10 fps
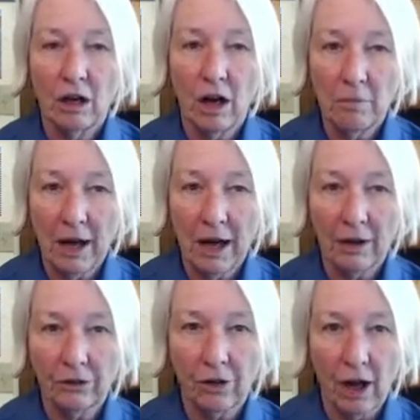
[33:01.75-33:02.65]

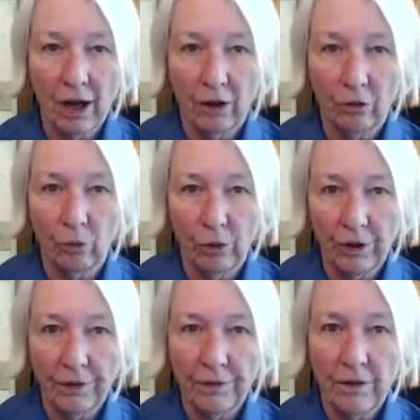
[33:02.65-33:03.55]
about a child
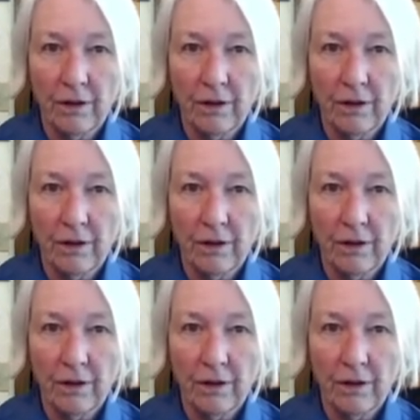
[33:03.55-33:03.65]
with